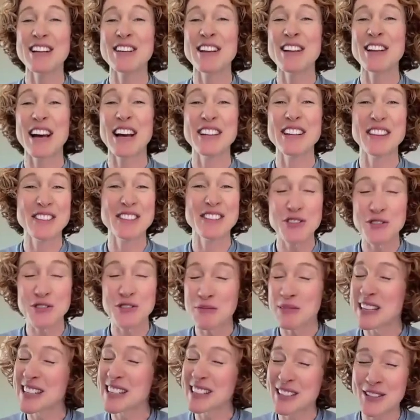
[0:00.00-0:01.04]
And
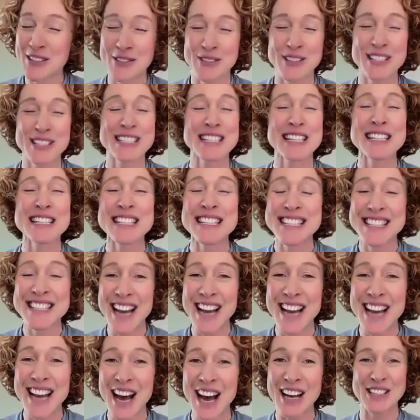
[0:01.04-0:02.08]
to be clear, this is
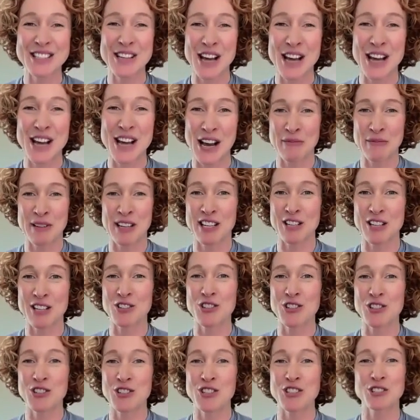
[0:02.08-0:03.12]
not a document that
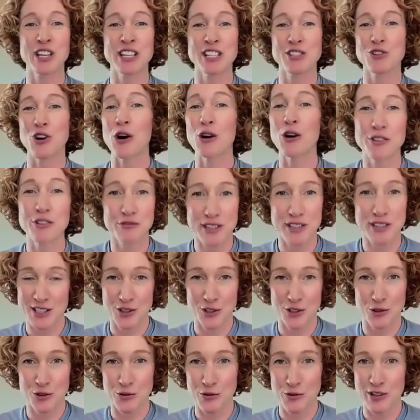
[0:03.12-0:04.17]
just lists all the
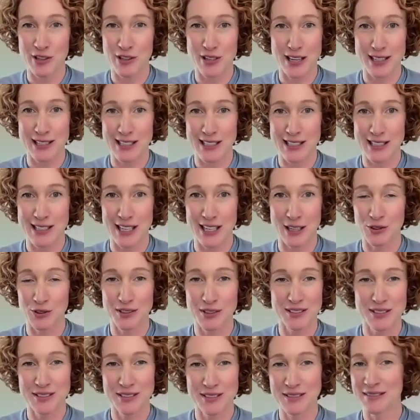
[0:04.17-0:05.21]
reasons you euthanize
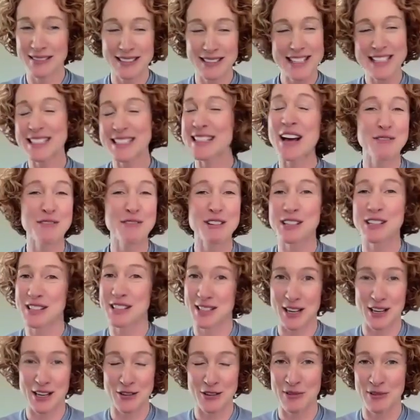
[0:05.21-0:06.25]
animals. That's not what this
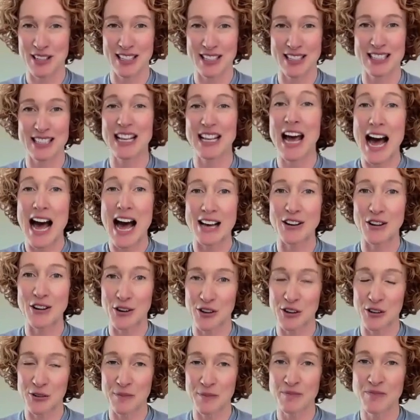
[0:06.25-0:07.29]
document is at
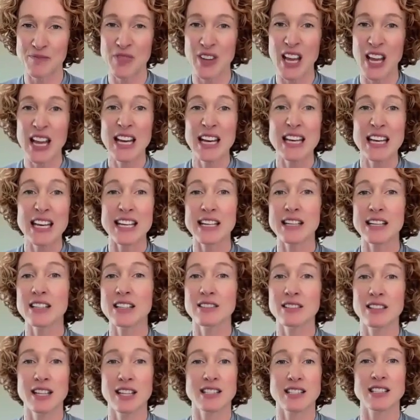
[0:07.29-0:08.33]
all.
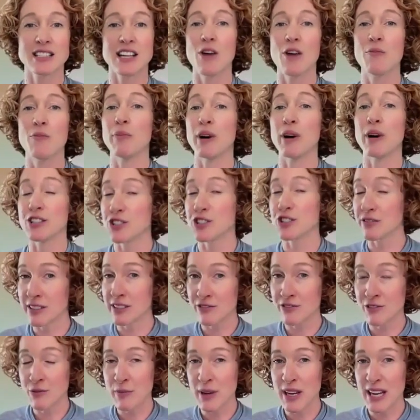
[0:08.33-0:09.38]
It lists a bunch of
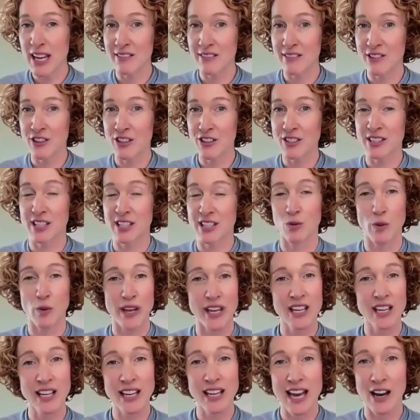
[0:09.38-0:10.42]
different behaviors that we
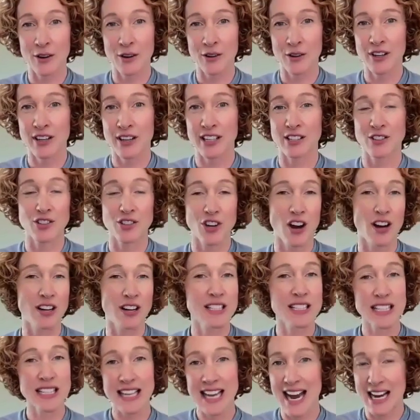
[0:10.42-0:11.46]
encounter in dogs
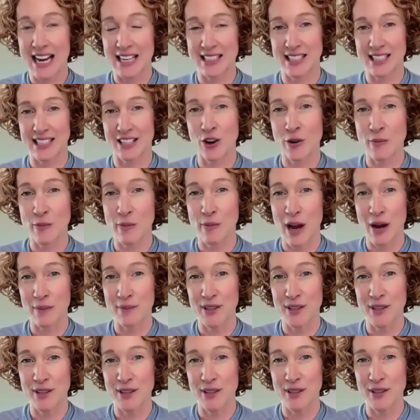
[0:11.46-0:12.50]
and cats in our
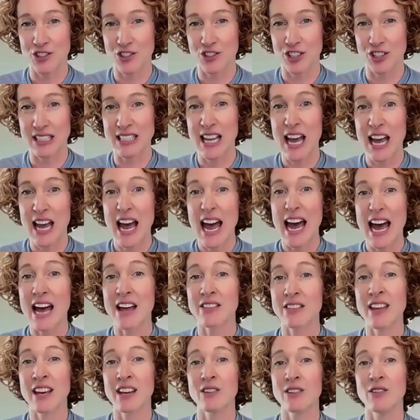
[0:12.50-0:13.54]
populations,
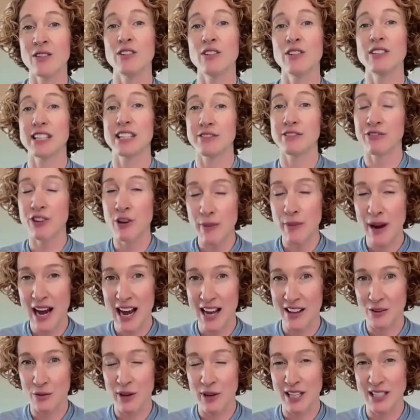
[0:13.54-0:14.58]
and then different
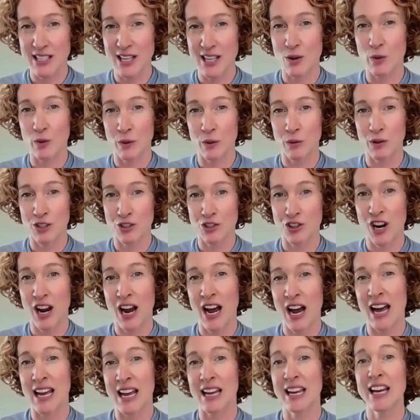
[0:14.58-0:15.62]
pathways that we would
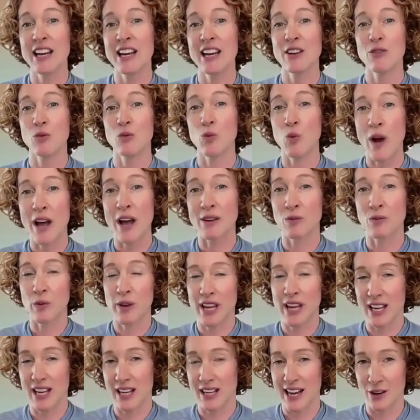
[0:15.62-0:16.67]
try when
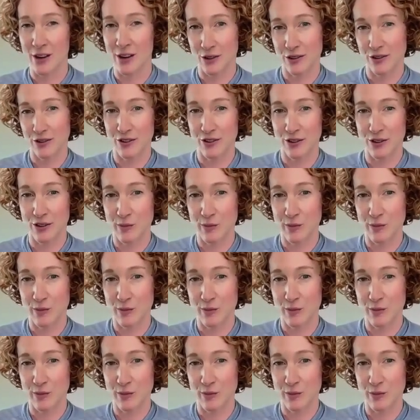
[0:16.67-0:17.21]
we encounter those